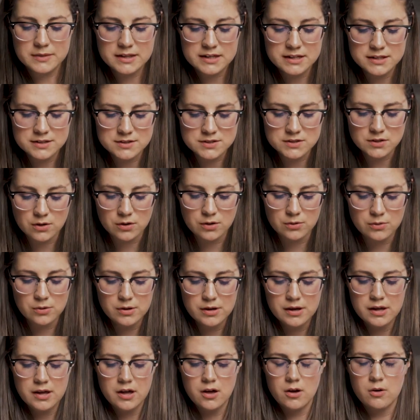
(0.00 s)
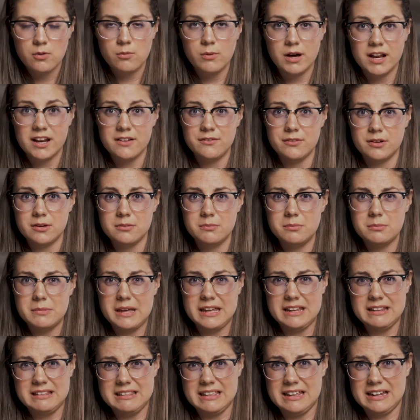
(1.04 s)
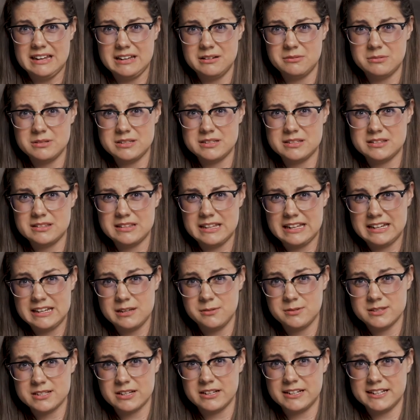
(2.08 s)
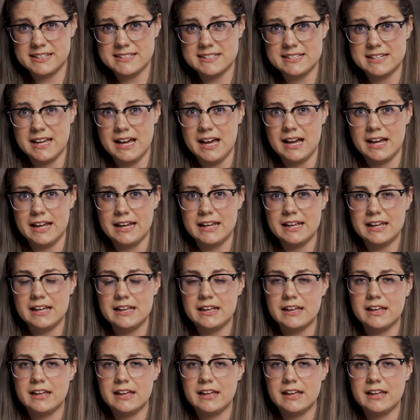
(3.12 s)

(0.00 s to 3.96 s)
And so one of them meant that he was going to die,